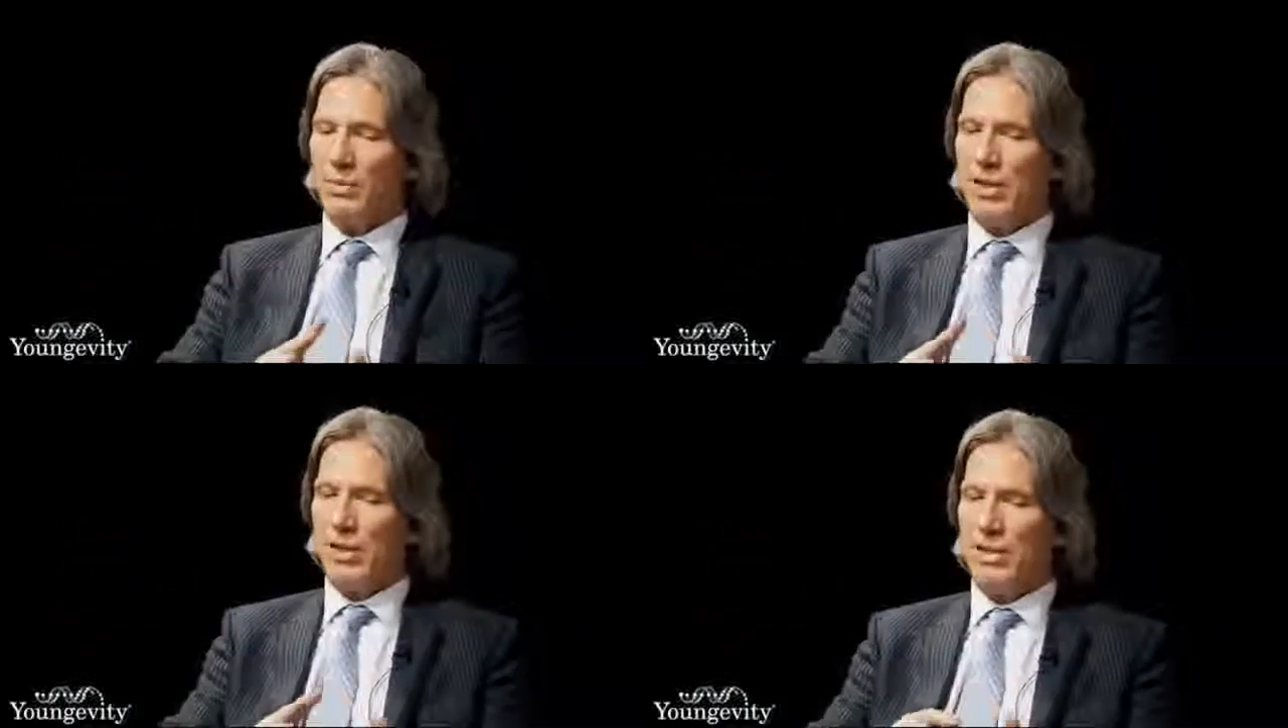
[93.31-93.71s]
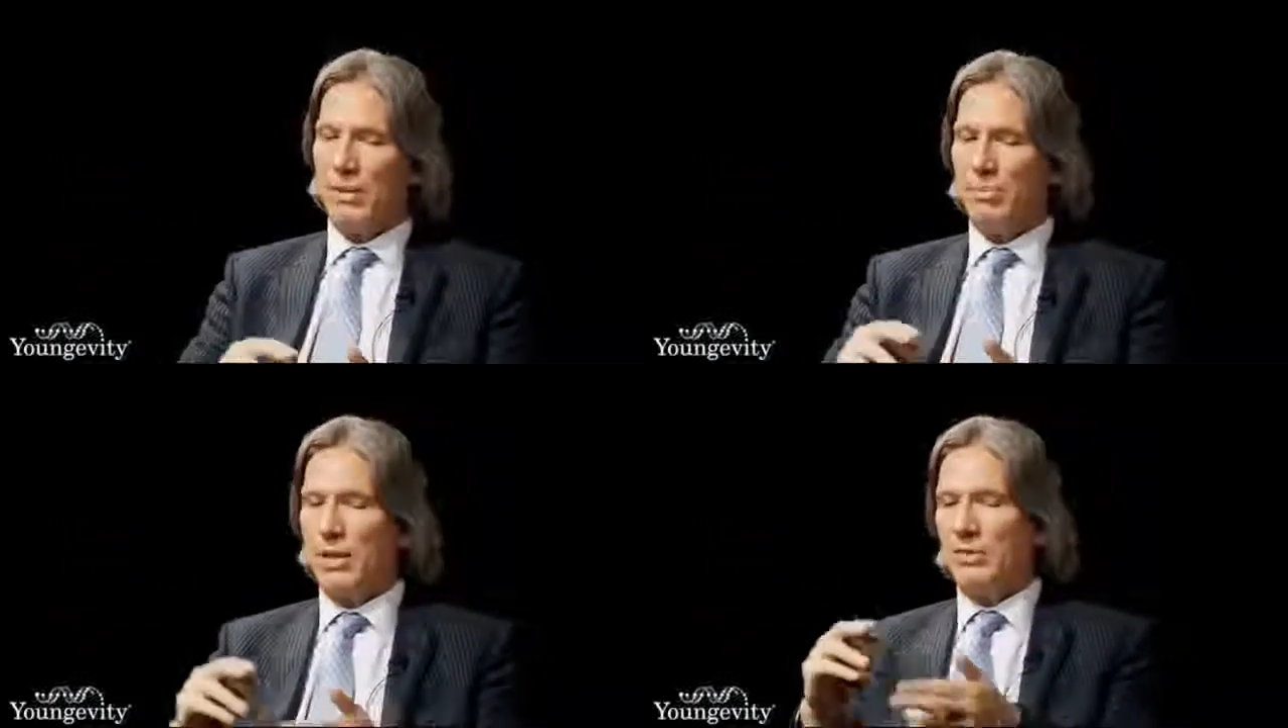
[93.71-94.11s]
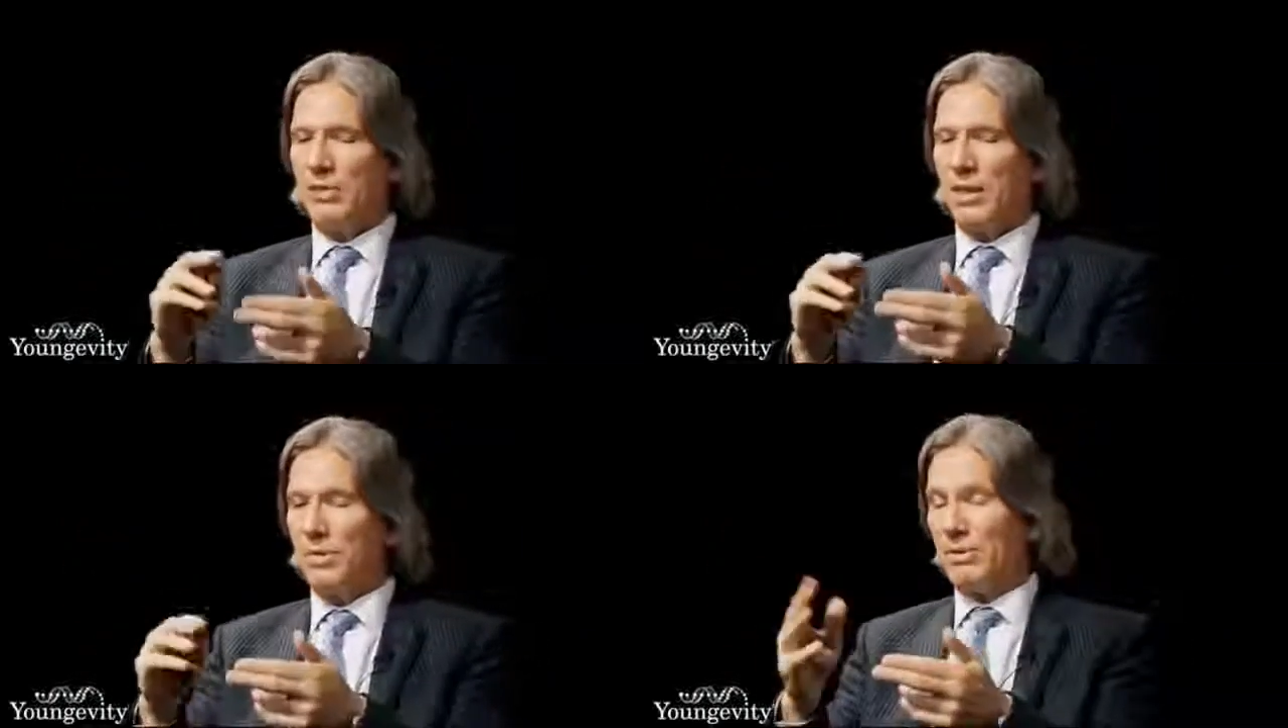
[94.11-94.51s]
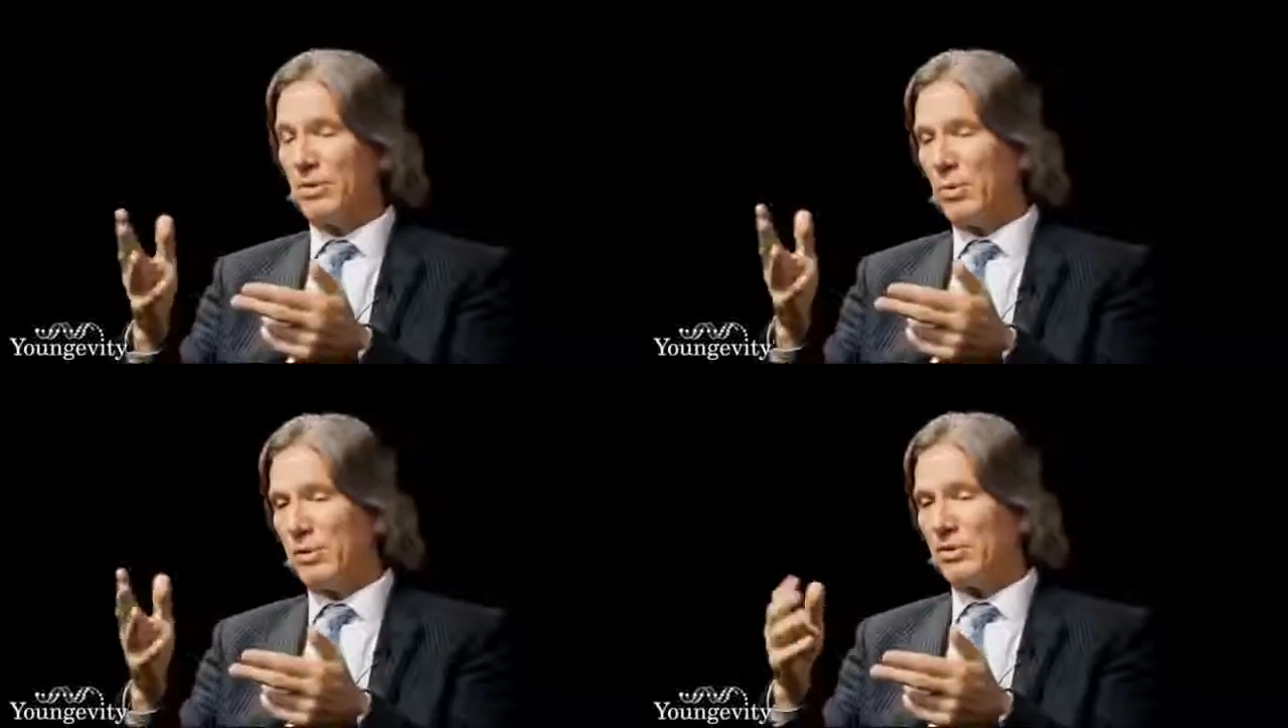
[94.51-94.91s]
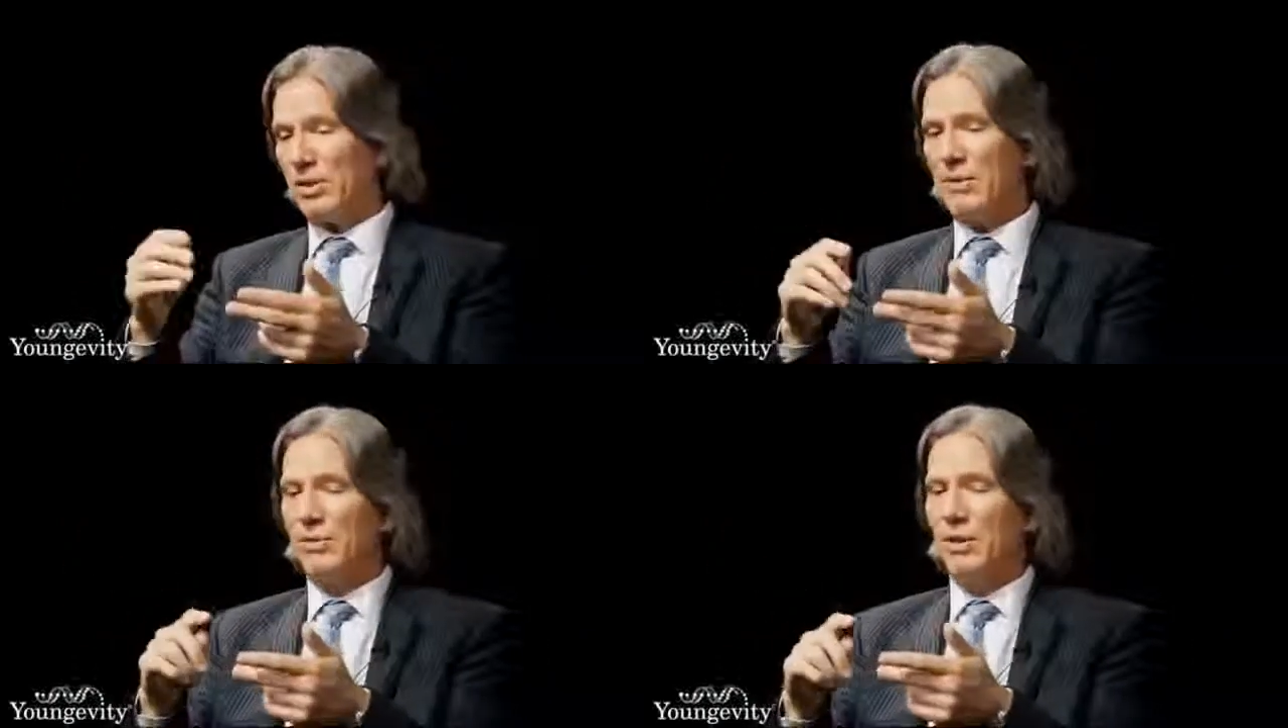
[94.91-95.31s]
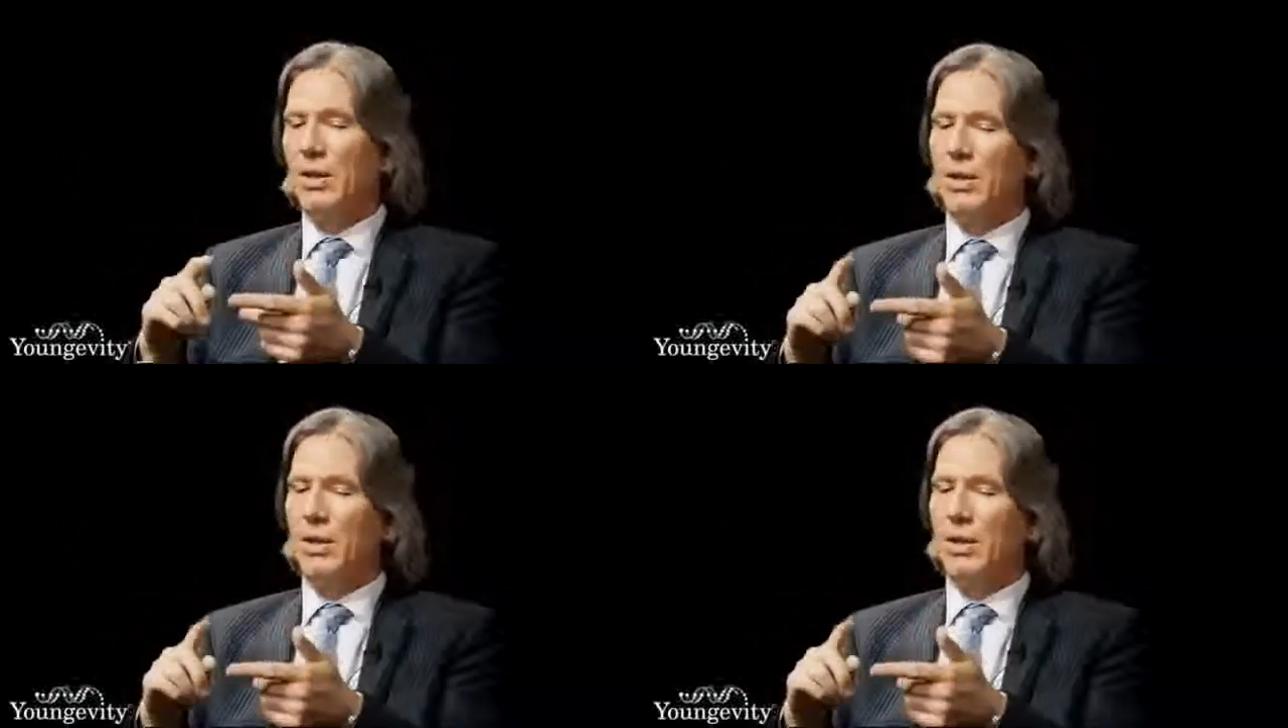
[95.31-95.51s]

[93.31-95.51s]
We've got that base covered. Mm -hmm. So mm-hmm. what's left?